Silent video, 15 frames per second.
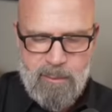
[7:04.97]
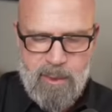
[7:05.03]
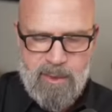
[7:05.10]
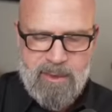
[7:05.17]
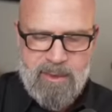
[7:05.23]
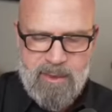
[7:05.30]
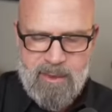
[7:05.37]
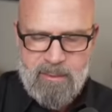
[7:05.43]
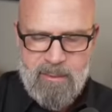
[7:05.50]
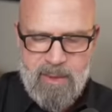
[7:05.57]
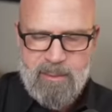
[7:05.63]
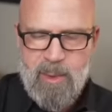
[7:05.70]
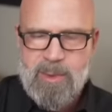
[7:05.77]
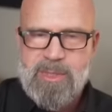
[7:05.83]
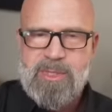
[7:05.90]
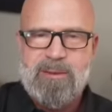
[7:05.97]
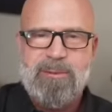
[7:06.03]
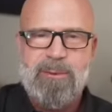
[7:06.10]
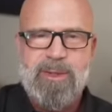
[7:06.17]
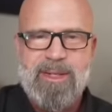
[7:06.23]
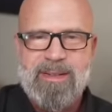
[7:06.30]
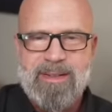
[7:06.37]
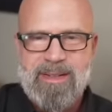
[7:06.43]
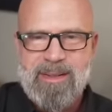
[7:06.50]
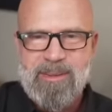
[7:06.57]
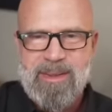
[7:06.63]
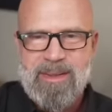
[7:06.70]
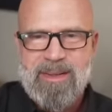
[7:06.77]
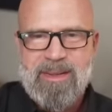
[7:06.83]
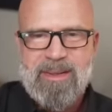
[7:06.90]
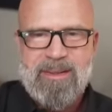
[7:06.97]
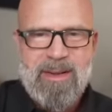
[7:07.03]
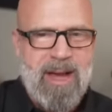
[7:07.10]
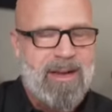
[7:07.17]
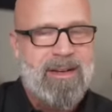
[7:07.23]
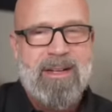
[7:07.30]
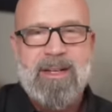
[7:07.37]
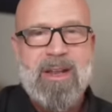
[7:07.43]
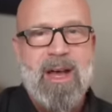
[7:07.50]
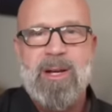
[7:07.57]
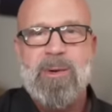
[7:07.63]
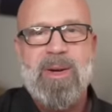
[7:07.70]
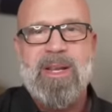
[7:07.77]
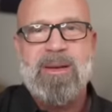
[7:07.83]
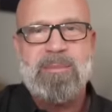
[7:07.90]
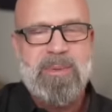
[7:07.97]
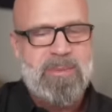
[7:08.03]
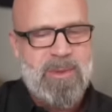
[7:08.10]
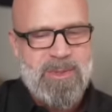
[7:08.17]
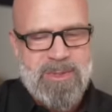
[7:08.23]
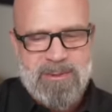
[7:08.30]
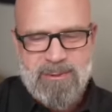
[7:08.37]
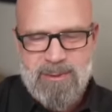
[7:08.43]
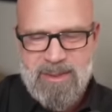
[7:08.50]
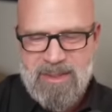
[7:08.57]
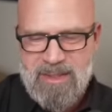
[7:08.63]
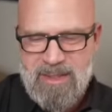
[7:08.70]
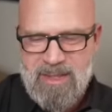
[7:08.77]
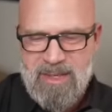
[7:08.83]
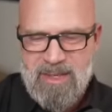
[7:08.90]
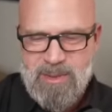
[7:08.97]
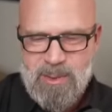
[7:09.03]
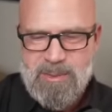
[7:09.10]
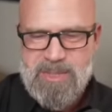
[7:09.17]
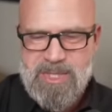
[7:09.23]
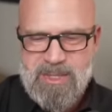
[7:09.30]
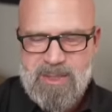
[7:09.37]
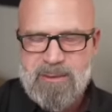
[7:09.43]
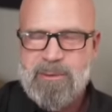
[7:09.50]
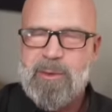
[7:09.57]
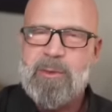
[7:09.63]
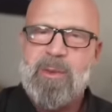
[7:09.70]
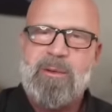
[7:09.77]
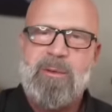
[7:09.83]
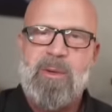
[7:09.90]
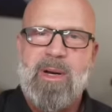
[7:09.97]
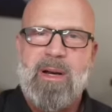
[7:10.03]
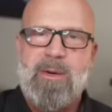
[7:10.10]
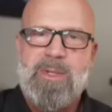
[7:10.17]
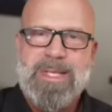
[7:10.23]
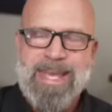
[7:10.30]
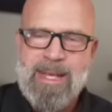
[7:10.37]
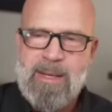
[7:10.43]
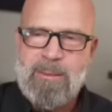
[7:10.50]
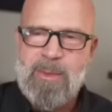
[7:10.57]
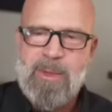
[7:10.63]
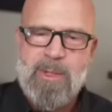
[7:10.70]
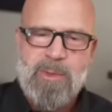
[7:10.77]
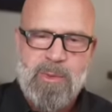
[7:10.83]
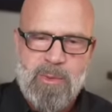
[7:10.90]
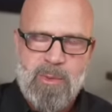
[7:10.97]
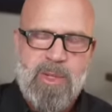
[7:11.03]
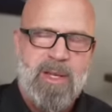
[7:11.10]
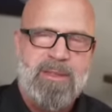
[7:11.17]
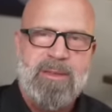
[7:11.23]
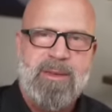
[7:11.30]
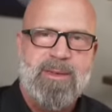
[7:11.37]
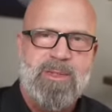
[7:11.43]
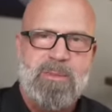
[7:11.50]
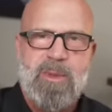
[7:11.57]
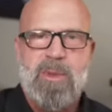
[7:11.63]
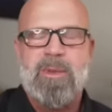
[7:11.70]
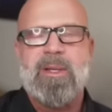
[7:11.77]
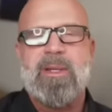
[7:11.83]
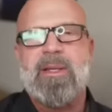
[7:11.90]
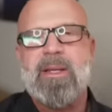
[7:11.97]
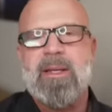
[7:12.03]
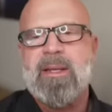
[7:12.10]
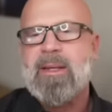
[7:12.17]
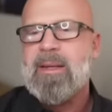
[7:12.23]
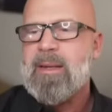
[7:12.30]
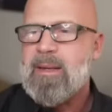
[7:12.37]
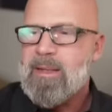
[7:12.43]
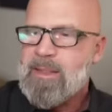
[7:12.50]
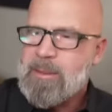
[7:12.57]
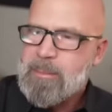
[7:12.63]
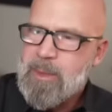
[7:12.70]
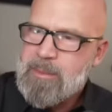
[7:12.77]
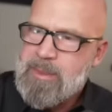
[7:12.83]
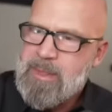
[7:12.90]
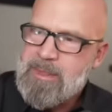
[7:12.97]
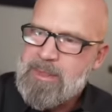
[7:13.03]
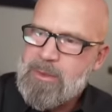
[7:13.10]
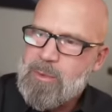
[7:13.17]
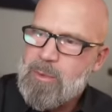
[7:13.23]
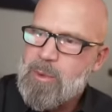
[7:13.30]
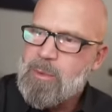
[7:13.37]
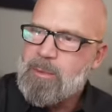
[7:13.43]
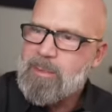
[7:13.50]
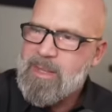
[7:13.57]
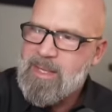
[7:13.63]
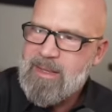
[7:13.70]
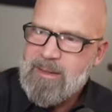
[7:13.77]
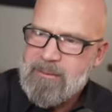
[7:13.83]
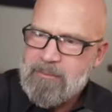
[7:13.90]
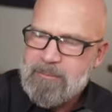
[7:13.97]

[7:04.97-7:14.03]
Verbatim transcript: know, mostly free anyway. Not great, but mostly free. So I'm sitting there for 3, 4 hours in a merge with what I think is a broken leg, and they put me into the room B.